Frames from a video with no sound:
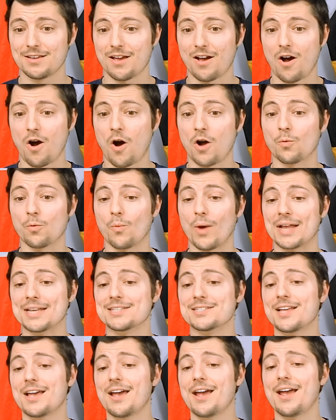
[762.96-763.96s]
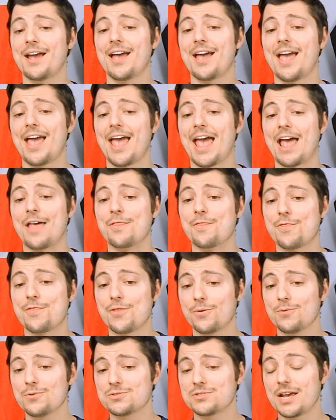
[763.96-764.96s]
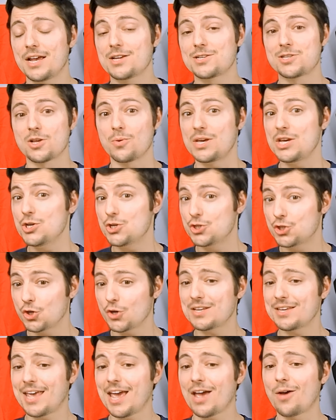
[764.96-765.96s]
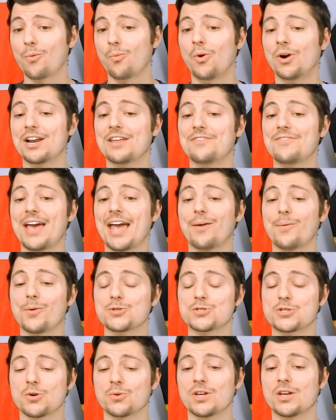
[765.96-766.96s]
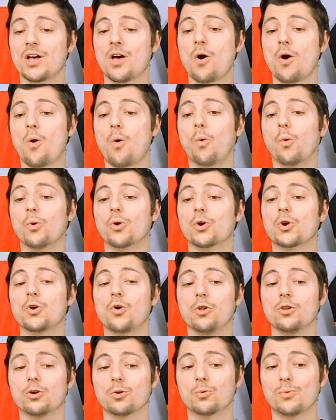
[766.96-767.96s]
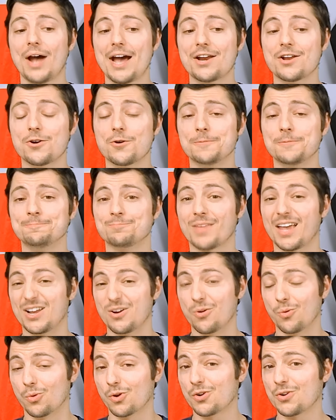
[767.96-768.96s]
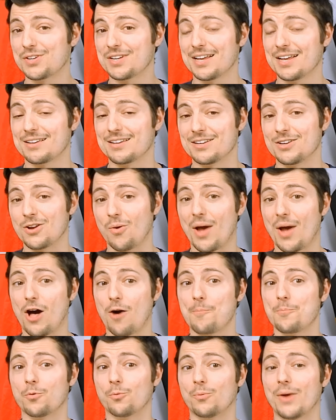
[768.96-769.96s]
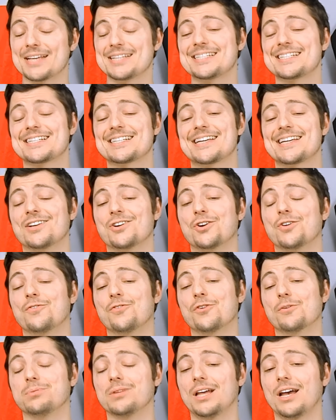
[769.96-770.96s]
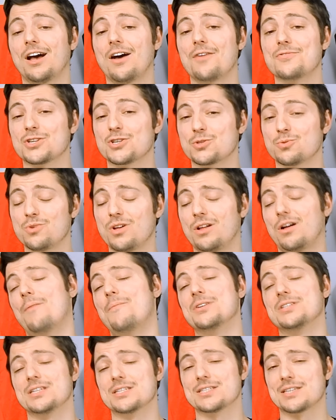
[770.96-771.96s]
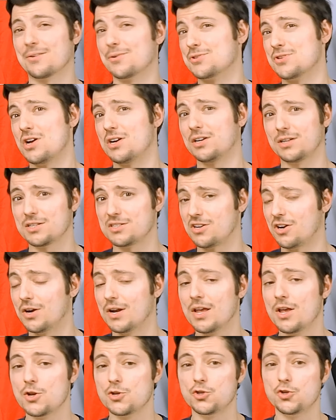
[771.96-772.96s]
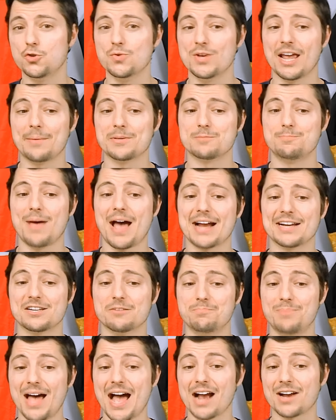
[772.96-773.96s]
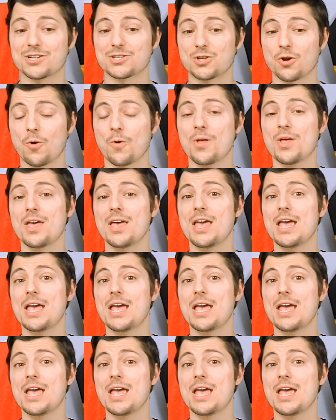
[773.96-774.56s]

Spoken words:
on Wednesday and Thursday, so he should get one of Arizona or Colorado in order to, you know, help rest Skinner for playoffs as well. Obviously, Skinner's not going to start two games back-to-back, so